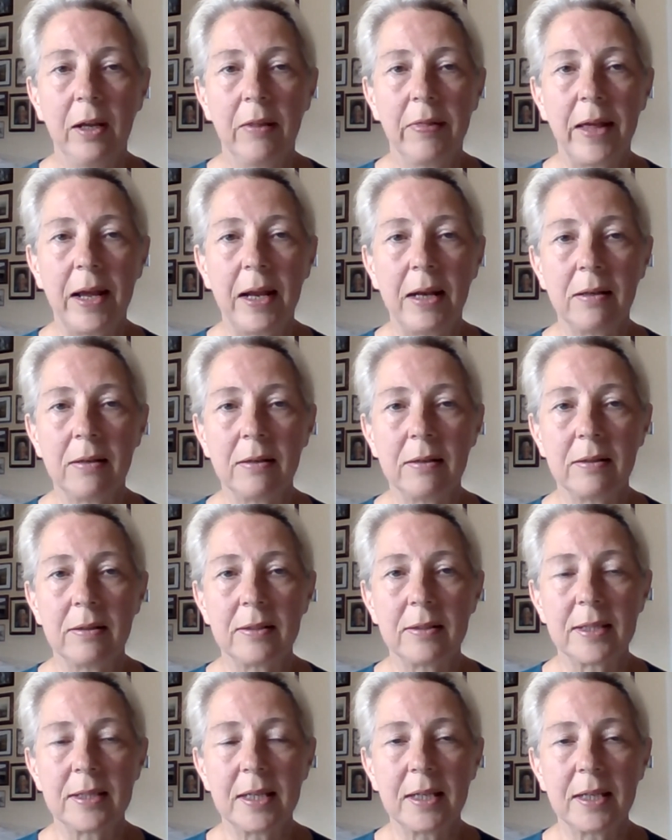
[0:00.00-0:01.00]
then
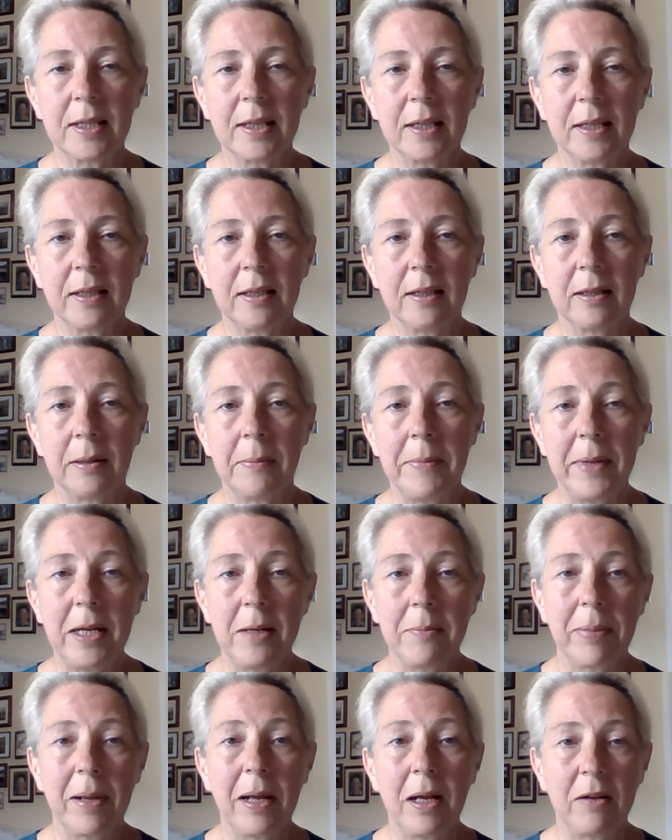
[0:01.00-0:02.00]
taking the
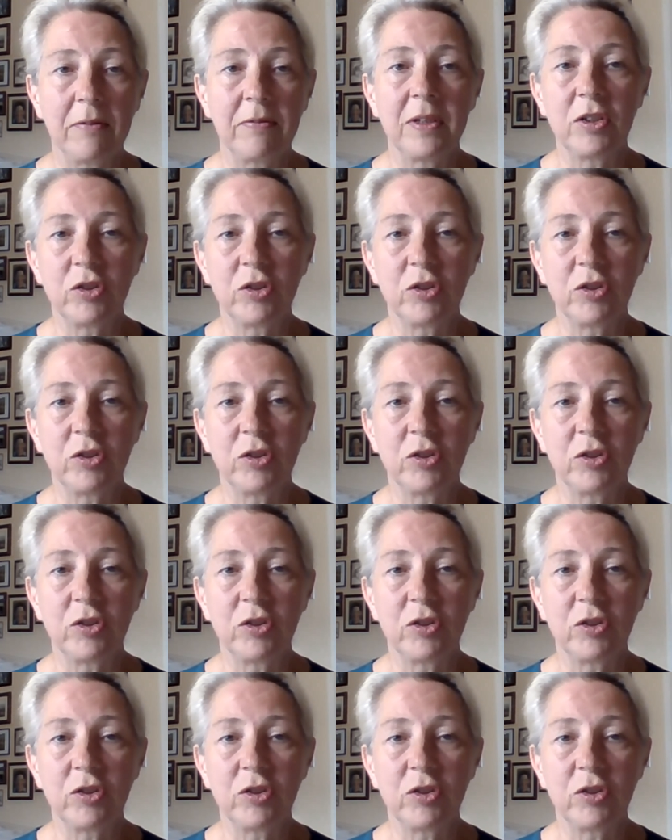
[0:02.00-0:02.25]
main part of